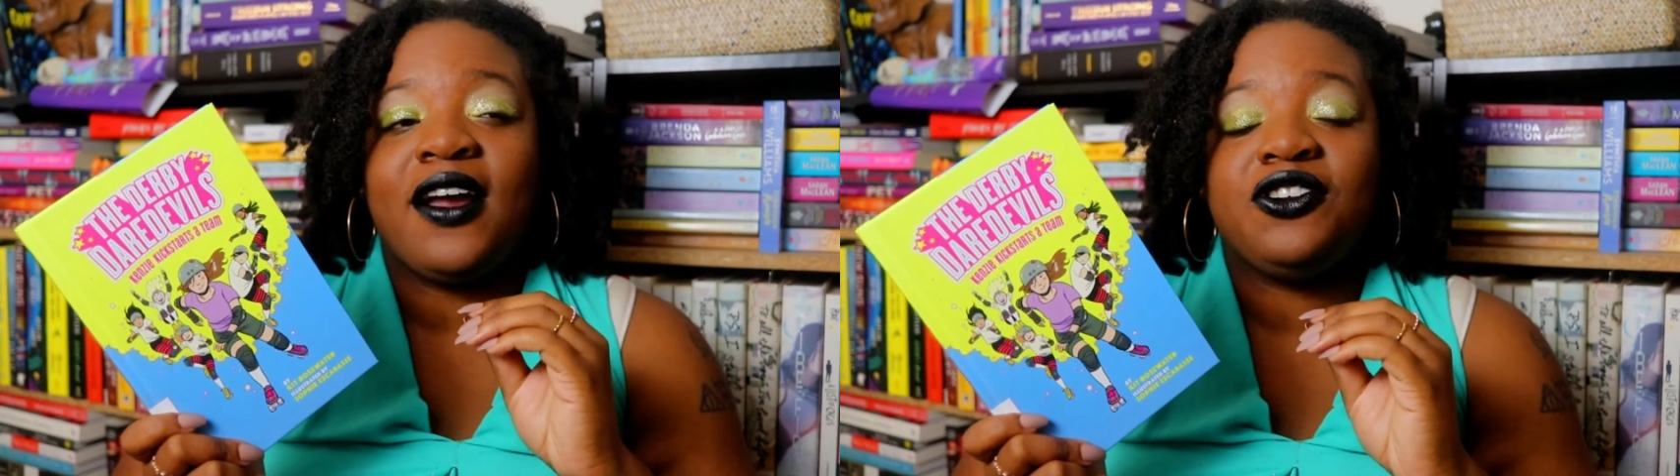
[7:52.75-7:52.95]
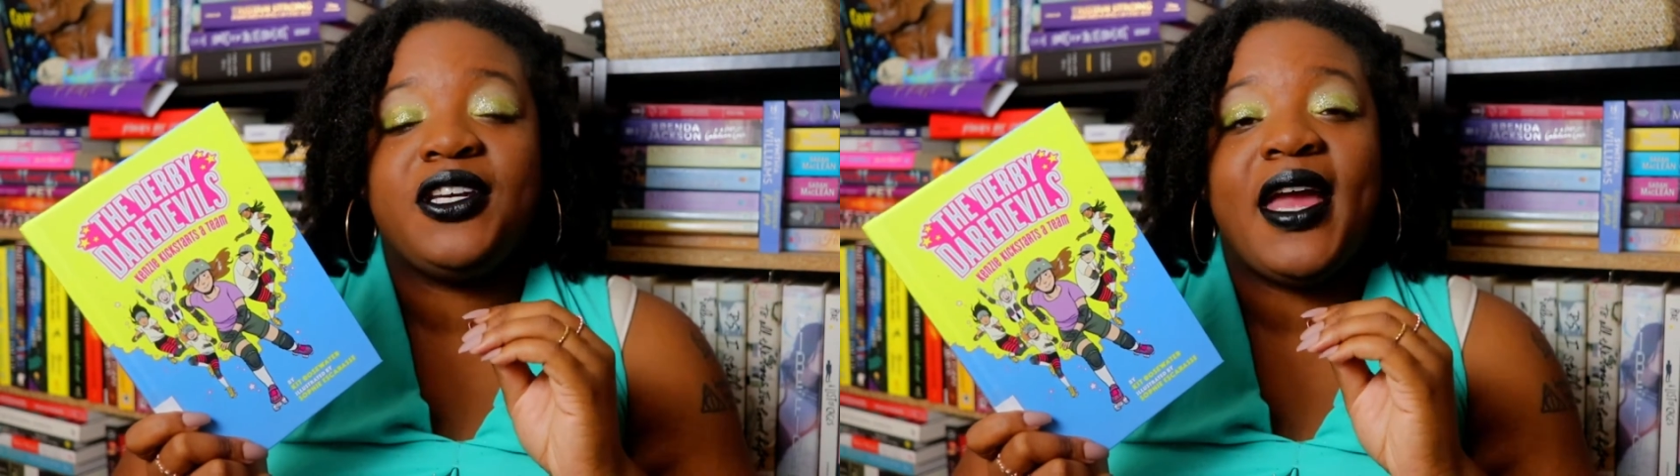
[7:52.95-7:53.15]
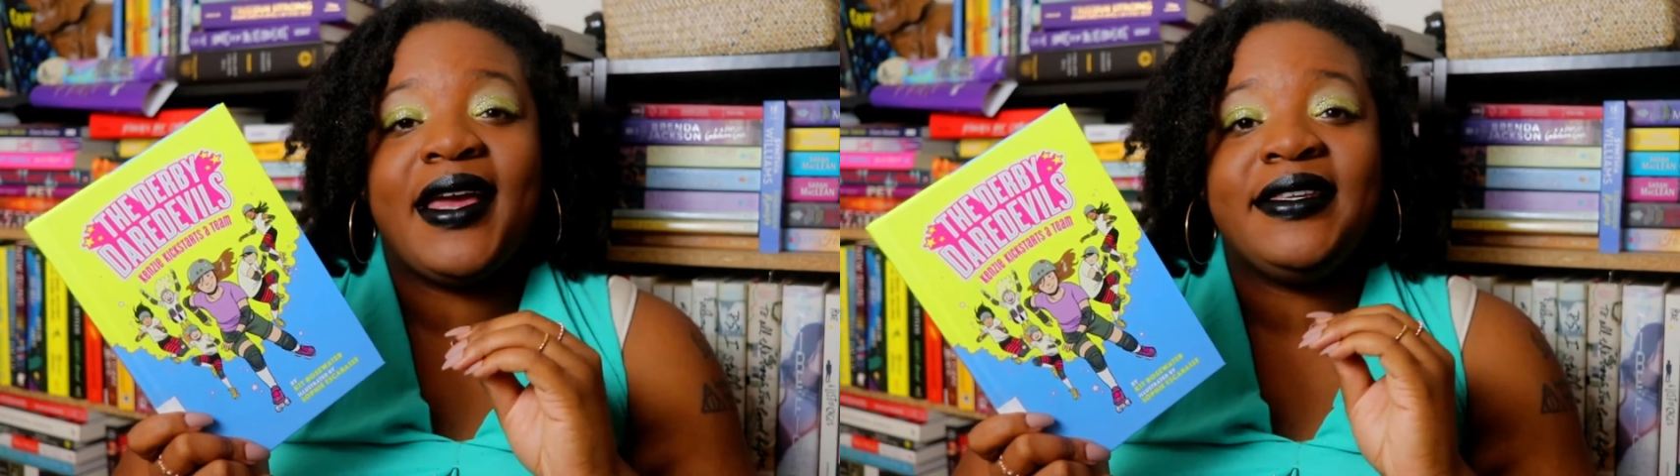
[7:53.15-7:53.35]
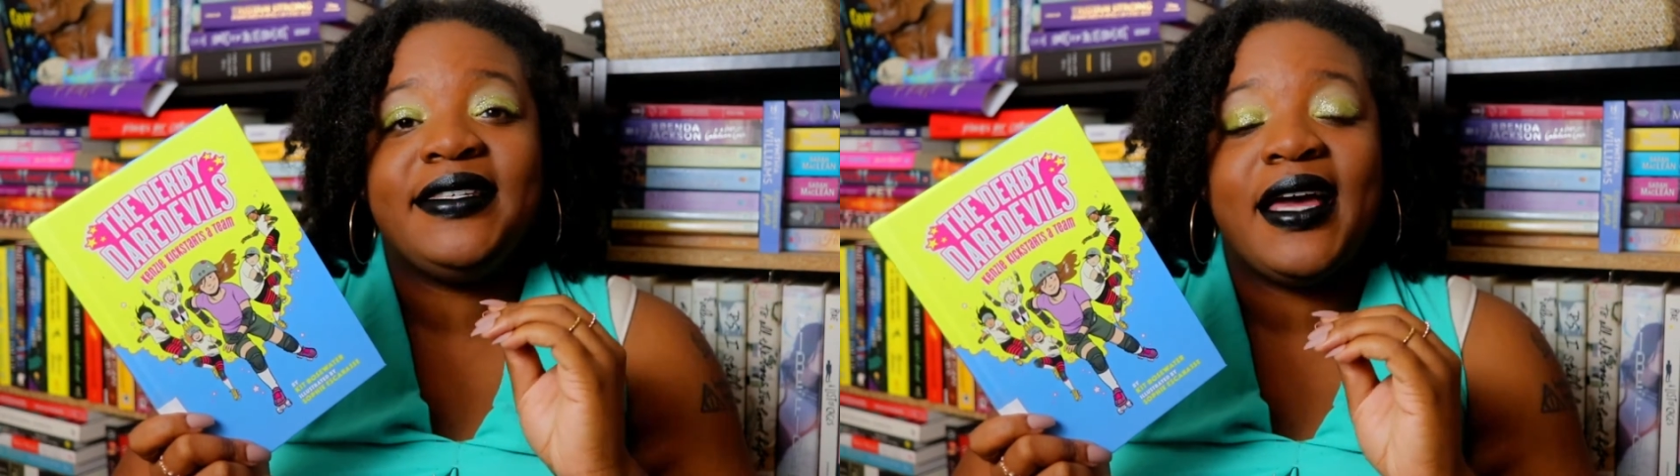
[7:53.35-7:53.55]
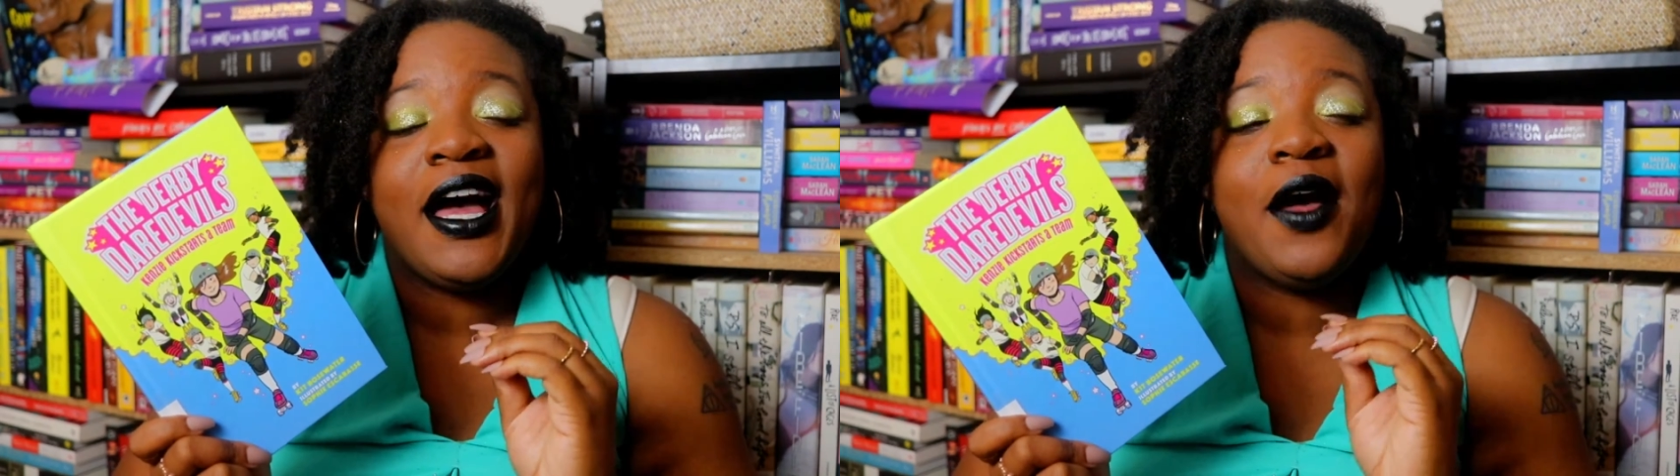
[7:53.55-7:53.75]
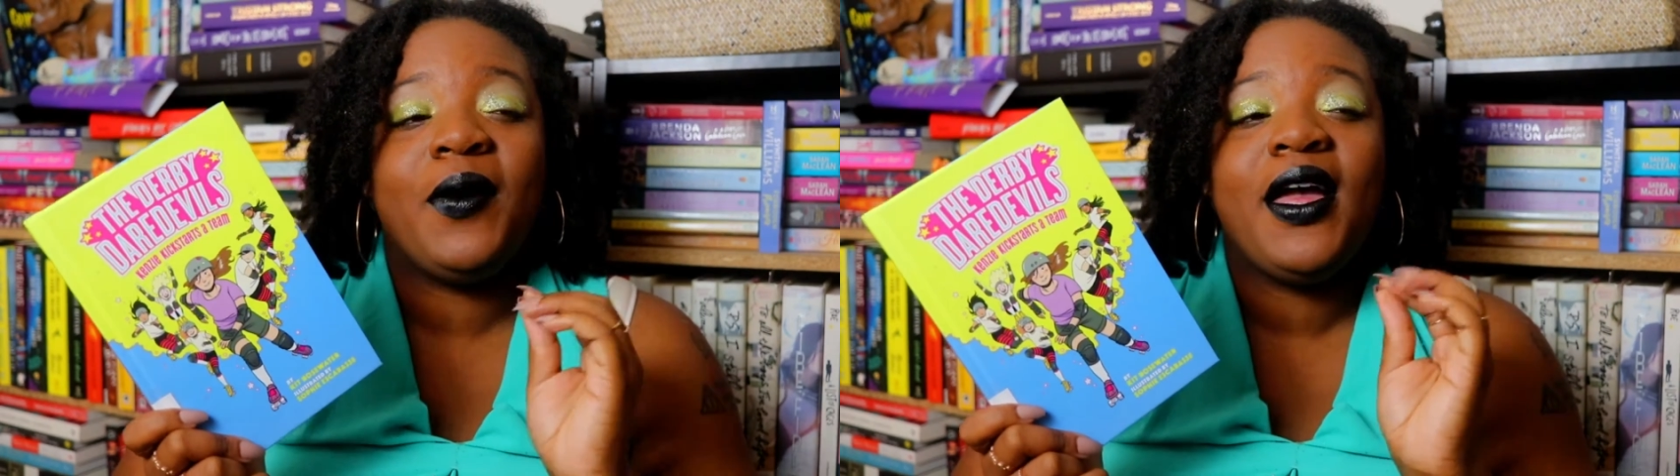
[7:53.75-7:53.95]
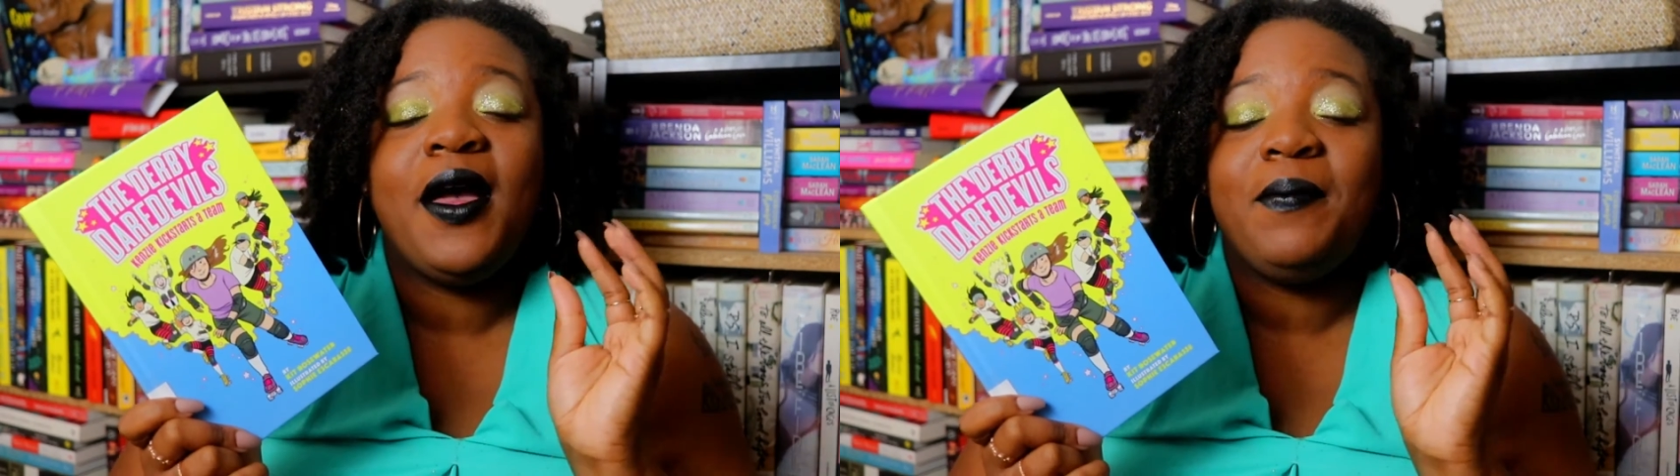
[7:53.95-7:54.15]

actually ends up